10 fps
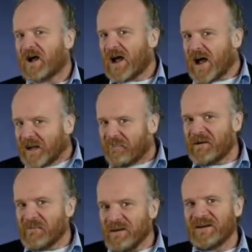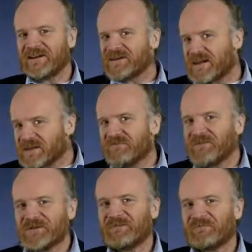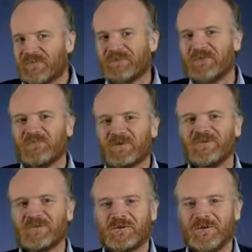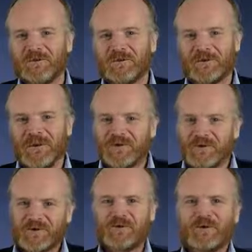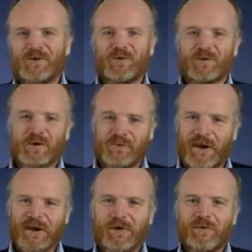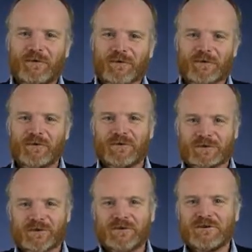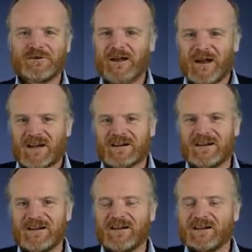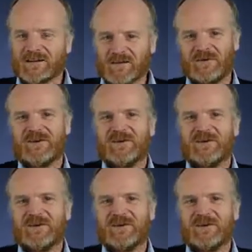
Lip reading: And that may mean that it's actually the most important module of all, because we're going to define our field of research by asking certain